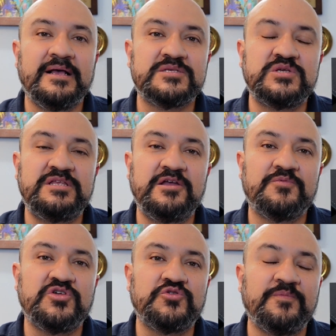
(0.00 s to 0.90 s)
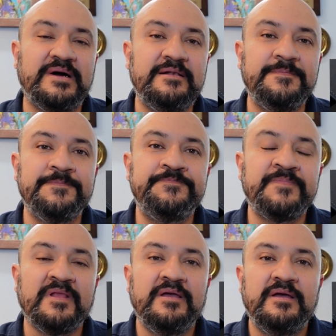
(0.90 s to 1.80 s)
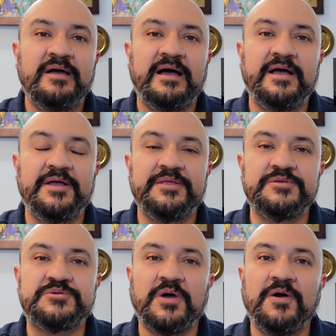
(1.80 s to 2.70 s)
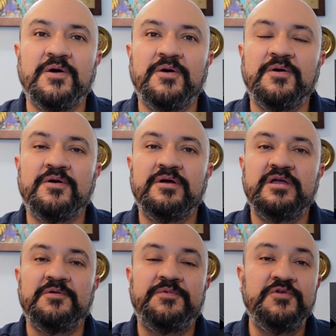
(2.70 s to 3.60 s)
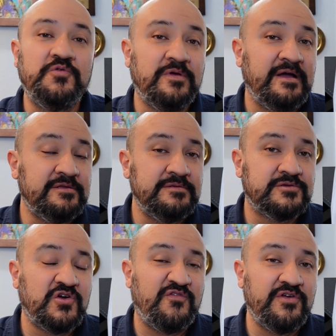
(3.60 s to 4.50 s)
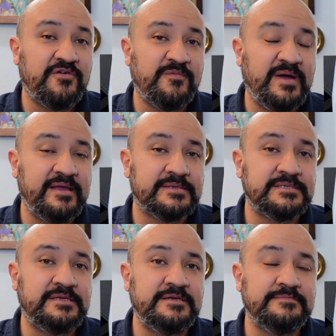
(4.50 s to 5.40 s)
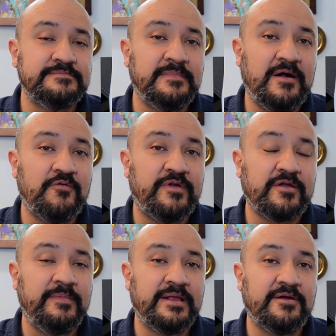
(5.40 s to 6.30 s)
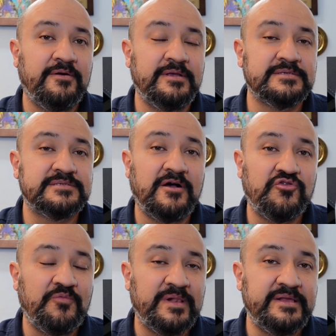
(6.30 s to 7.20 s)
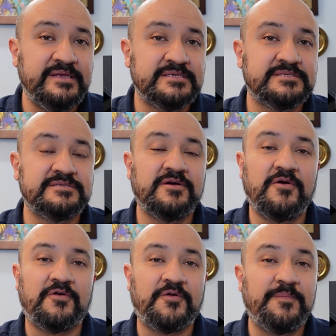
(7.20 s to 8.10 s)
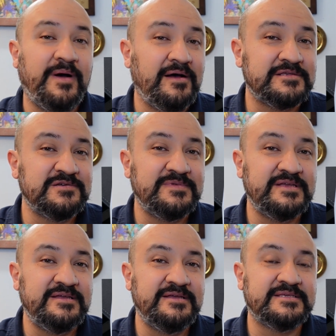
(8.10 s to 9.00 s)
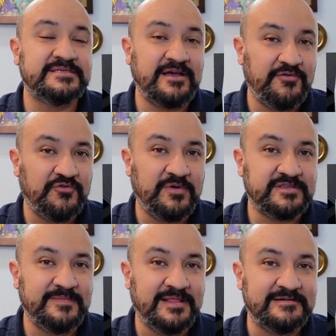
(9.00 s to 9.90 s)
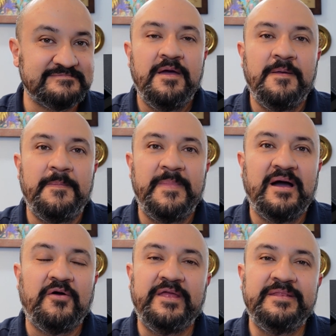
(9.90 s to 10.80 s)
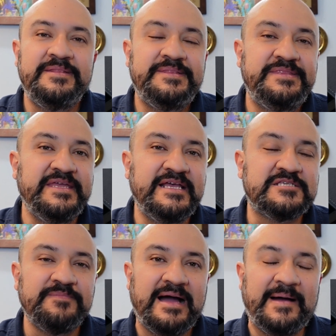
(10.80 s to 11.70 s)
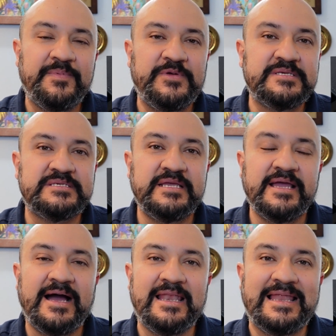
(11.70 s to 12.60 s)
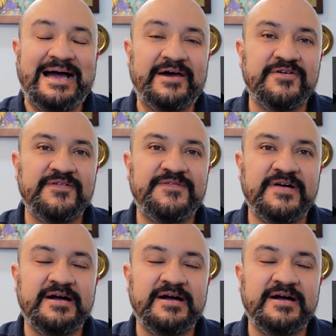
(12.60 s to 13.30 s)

city of Chetumal. And so if you would like to discover your Maya city, I would recommend going south of Belize or possibly south of Guatemala. Now, in this map, we see a lot of